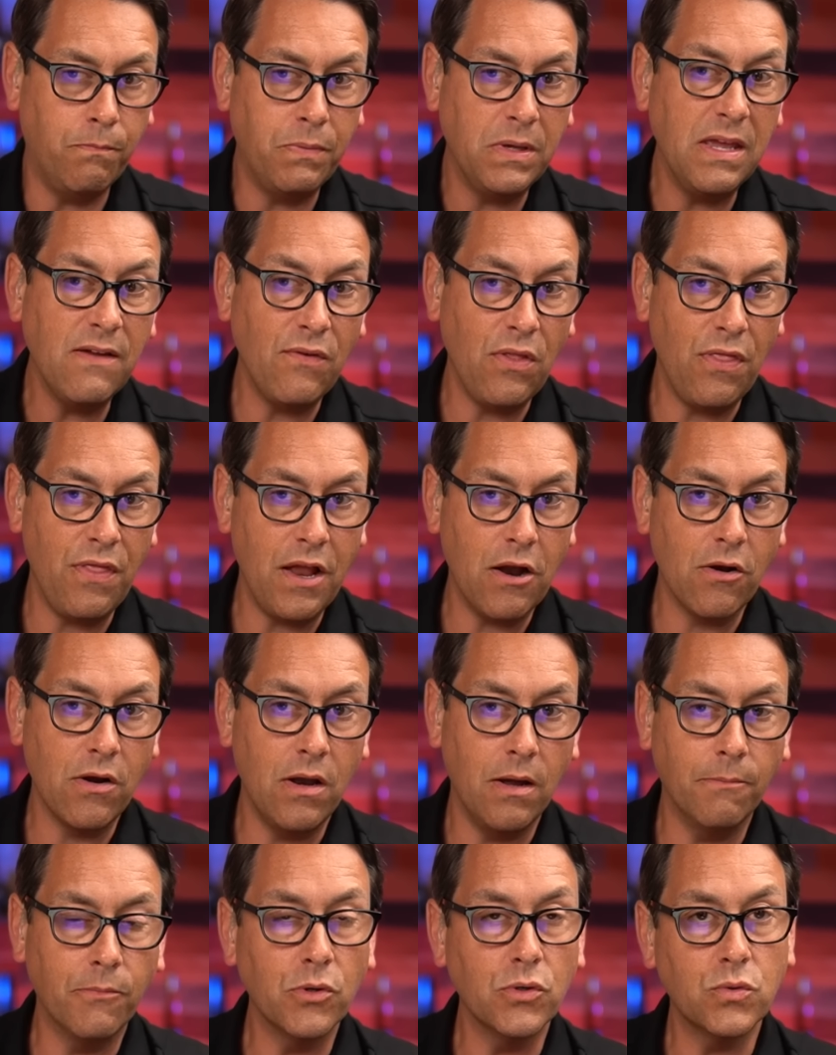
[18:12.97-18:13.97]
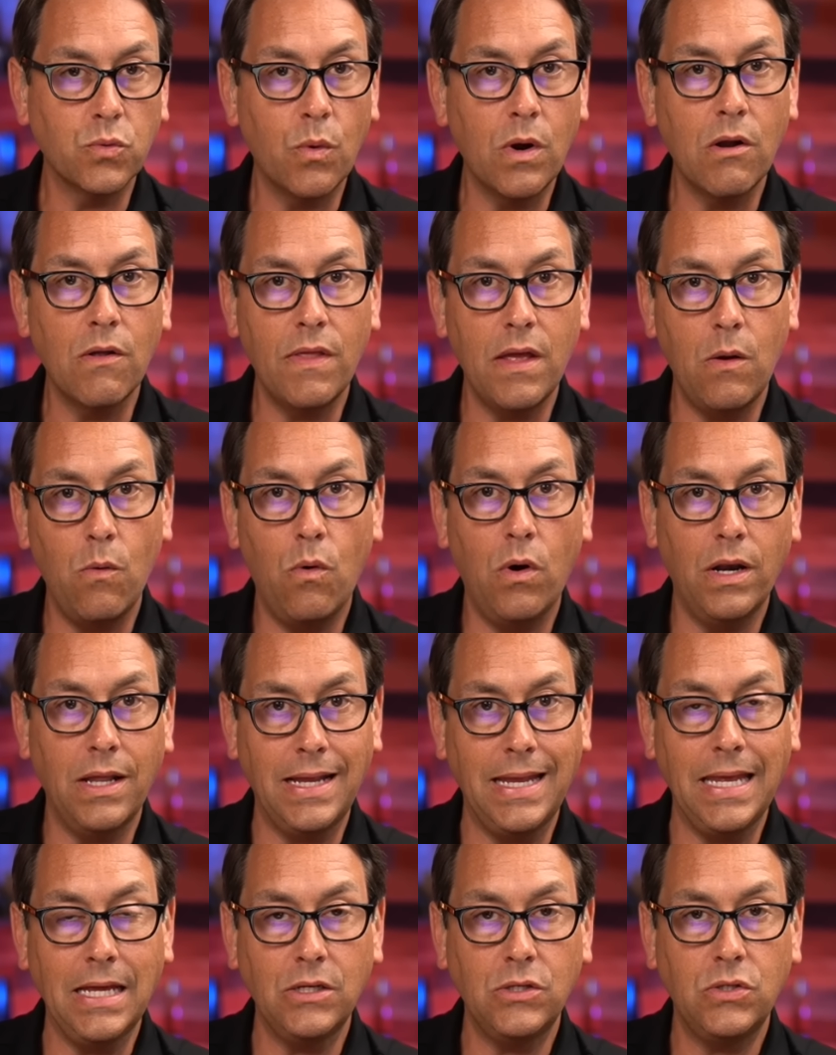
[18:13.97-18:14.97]
given their numbers, where they want to
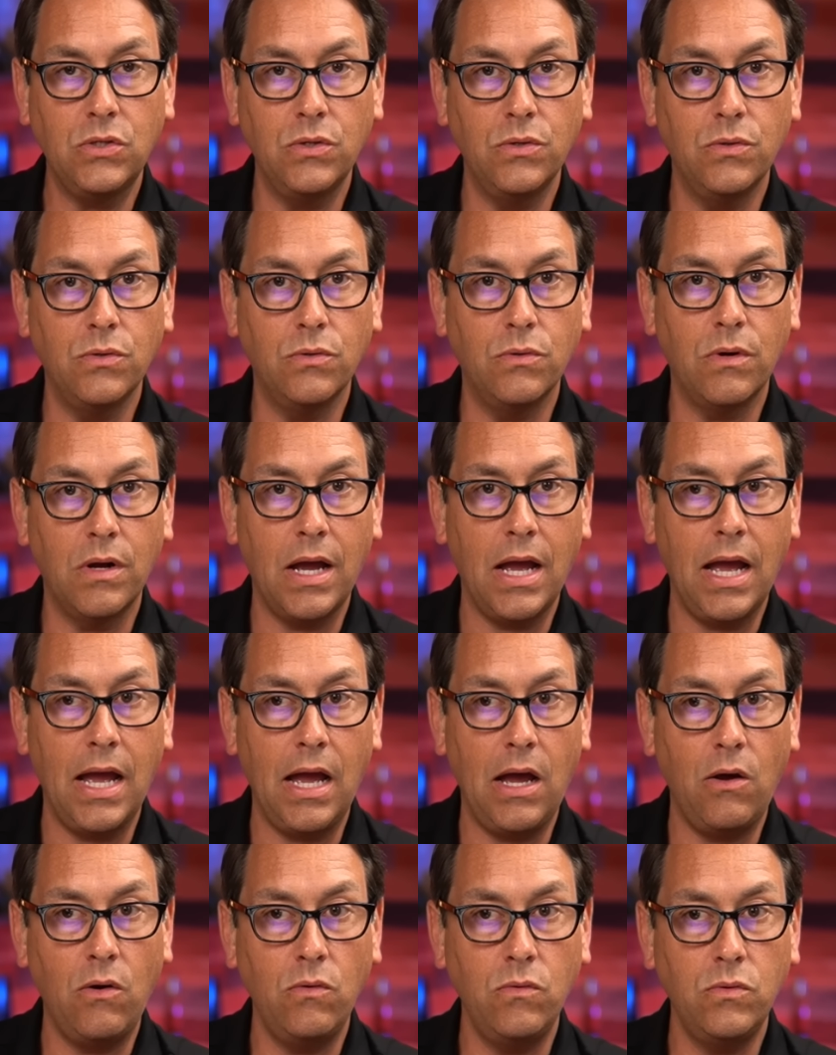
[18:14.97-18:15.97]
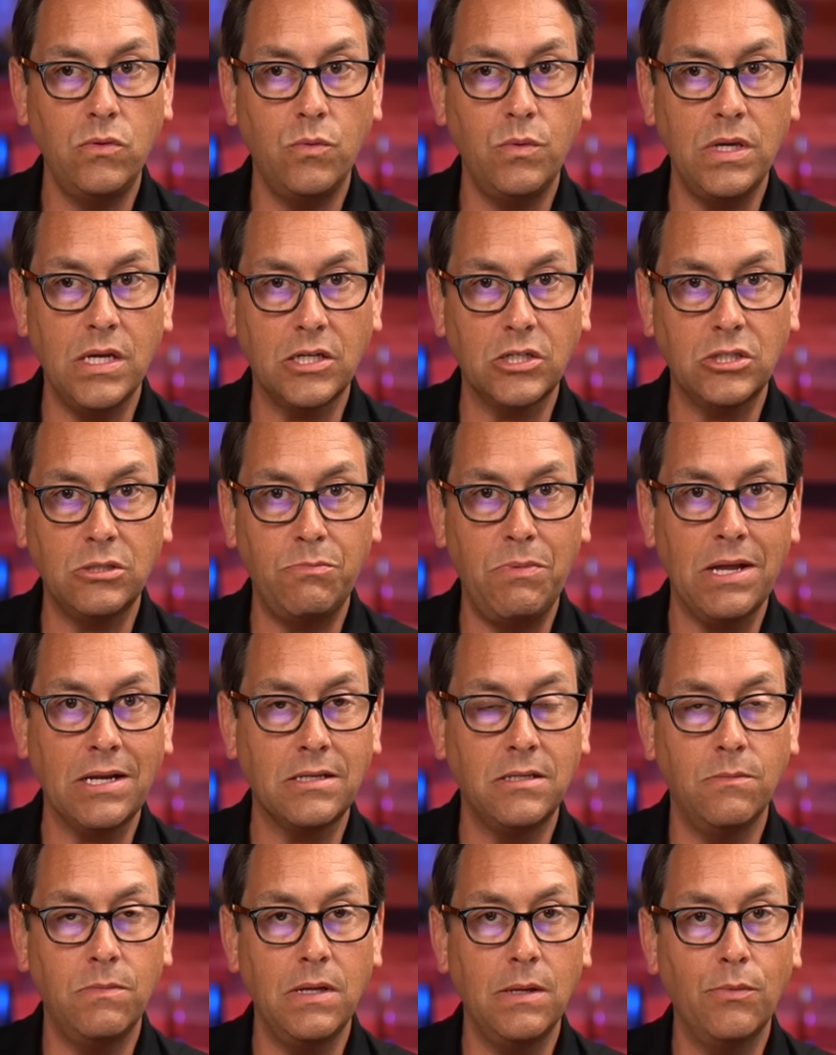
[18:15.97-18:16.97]
get to, how do we
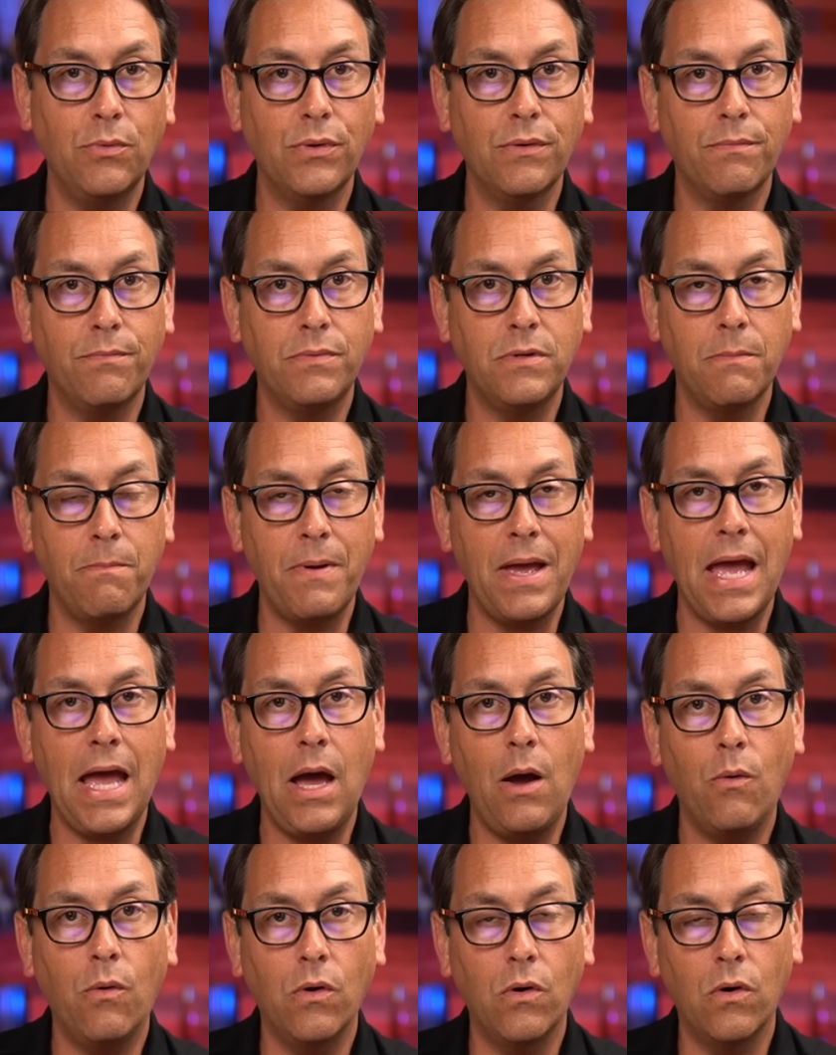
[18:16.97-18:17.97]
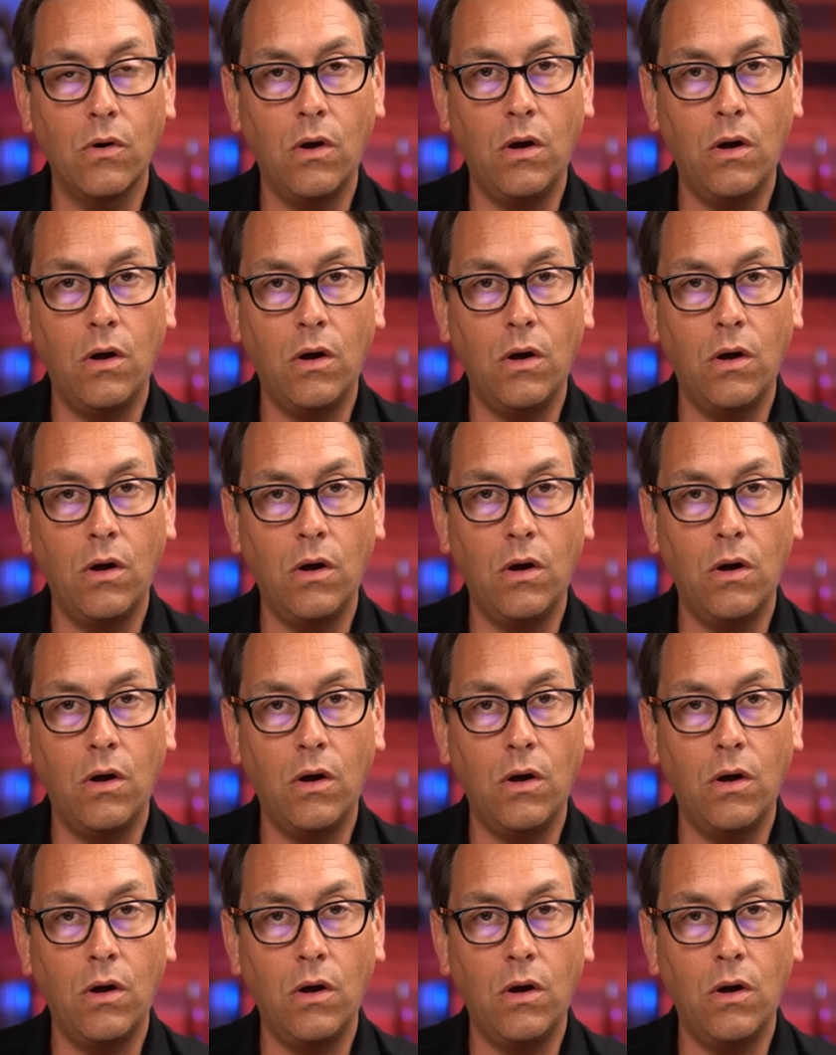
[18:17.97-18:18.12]
expect to be able to power